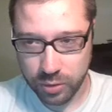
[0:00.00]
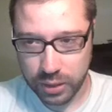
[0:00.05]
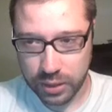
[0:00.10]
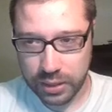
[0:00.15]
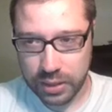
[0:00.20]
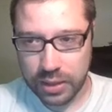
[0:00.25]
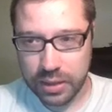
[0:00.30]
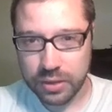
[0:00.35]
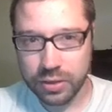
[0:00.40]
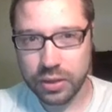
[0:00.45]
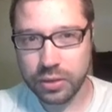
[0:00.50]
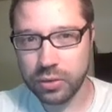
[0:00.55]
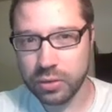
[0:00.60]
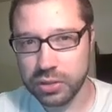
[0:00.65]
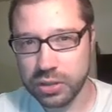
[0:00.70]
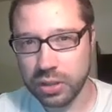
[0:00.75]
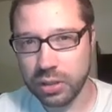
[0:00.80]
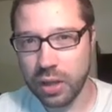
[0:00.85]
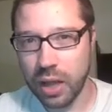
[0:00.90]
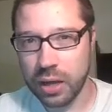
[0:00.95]
it. I think there's
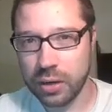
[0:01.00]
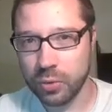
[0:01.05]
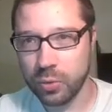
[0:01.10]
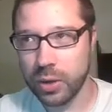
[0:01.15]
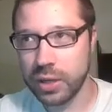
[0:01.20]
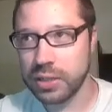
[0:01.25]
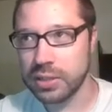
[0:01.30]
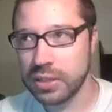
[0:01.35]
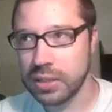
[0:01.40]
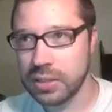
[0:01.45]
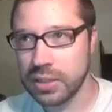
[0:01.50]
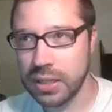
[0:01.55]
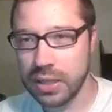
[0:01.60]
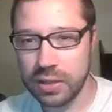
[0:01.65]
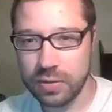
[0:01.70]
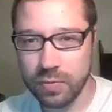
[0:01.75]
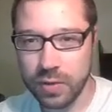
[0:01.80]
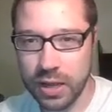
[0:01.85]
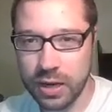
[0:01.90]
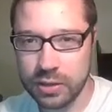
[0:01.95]
a lot of ways to take
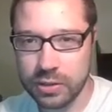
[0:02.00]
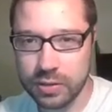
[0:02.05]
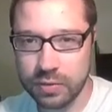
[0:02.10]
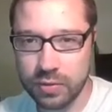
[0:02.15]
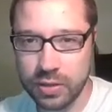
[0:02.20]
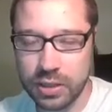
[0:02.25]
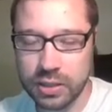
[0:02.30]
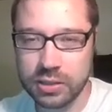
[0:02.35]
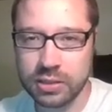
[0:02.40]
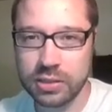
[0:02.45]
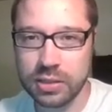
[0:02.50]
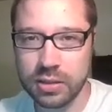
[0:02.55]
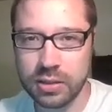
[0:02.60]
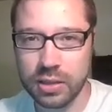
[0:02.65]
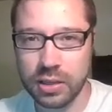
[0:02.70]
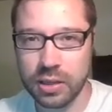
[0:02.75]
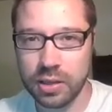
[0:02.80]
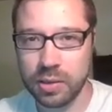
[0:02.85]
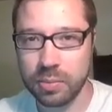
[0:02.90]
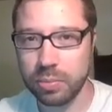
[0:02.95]
advantage of this. I
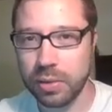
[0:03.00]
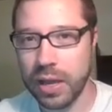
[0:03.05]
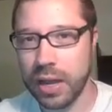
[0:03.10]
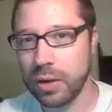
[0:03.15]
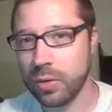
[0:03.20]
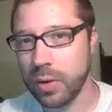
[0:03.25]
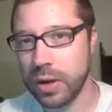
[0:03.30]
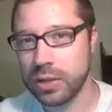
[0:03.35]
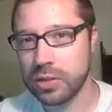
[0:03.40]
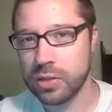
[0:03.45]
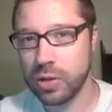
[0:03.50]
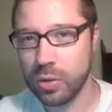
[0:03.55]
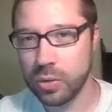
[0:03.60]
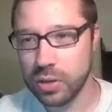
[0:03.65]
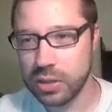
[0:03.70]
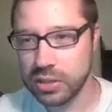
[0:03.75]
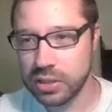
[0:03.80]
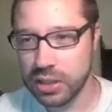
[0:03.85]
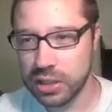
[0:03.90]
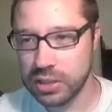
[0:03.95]
think a black-white
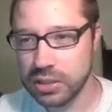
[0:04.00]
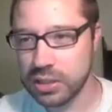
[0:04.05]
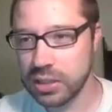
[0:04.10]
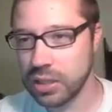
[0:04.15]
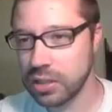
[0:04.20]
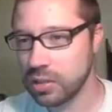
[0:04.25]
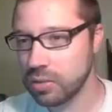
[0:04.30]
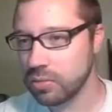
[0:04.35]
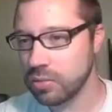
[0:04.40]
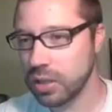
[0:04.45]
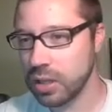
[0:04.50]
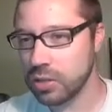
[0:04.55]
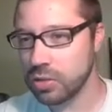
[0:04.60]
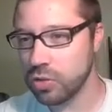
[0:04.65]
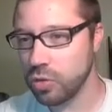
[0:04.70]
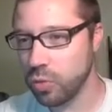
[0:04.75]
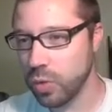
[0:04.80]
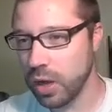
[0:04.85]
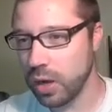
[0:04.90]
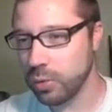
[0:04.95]
tokens list can
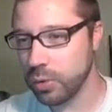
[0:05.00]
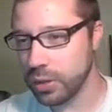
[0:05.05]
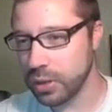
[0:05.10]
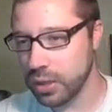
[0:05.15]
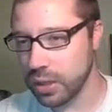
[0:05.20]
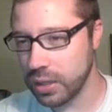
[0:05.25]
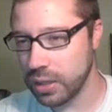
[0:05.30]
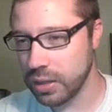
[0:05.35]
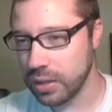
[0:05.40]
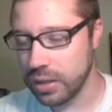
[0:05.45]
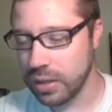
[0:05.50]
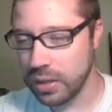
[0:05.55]
do well with it.